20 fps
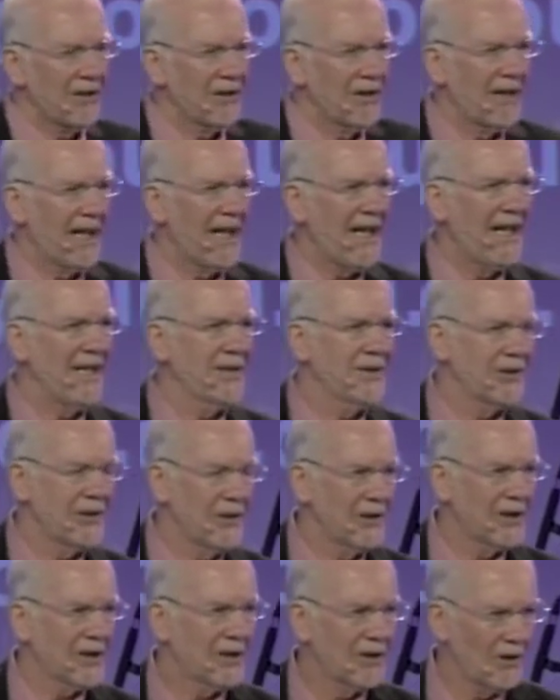your hand
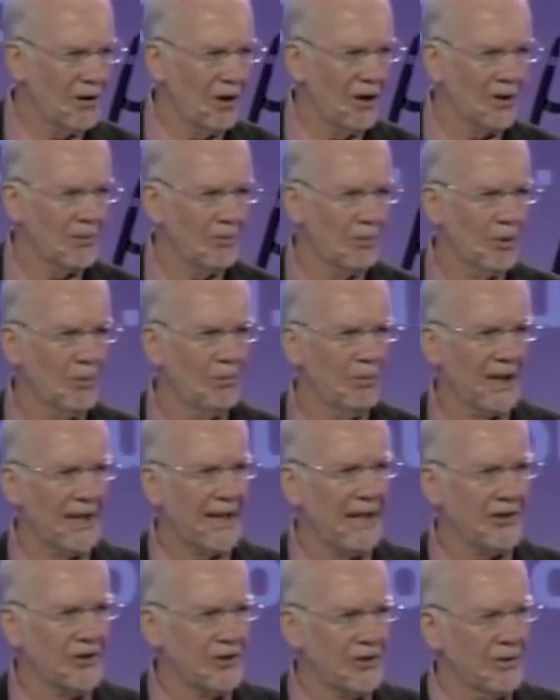to it, God will
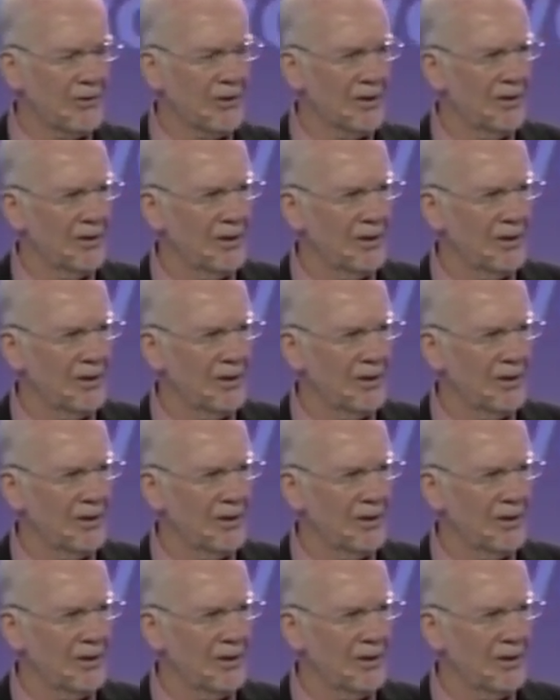bless you.